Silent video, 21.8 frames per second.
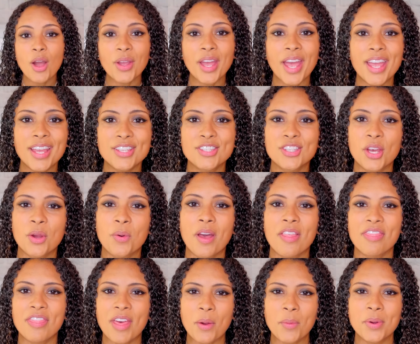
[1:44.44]
Okay, so
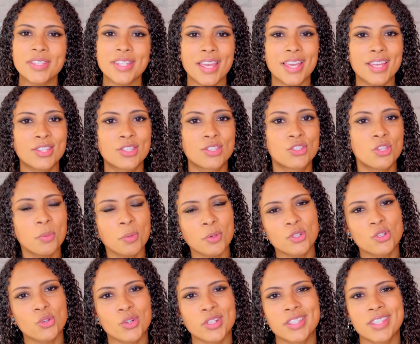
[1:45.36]
that was a super
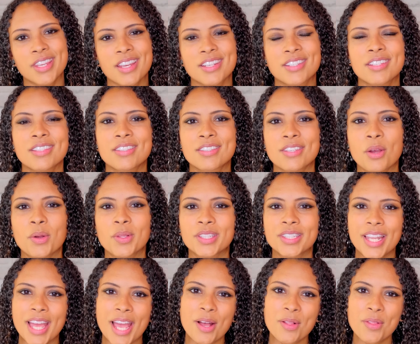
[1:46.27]
short section. So
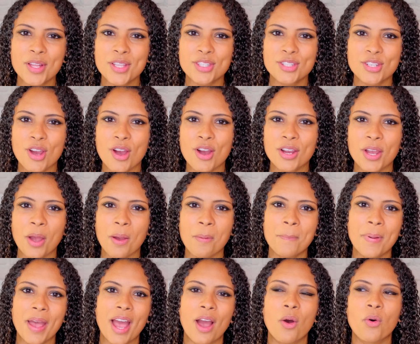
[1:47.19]
now let's talk
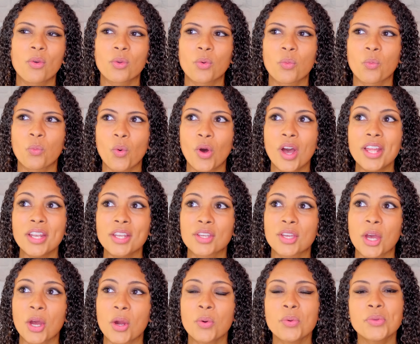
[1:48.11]
about what
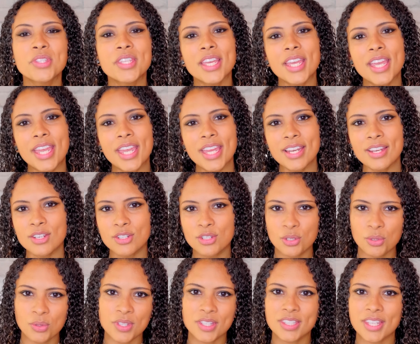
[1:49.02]
goes
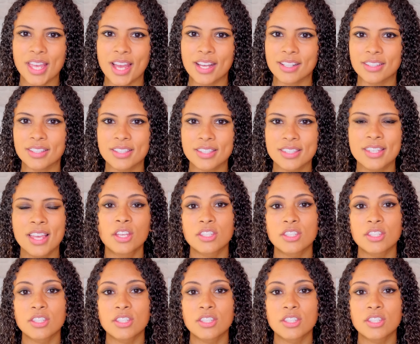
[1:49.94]
into the salads.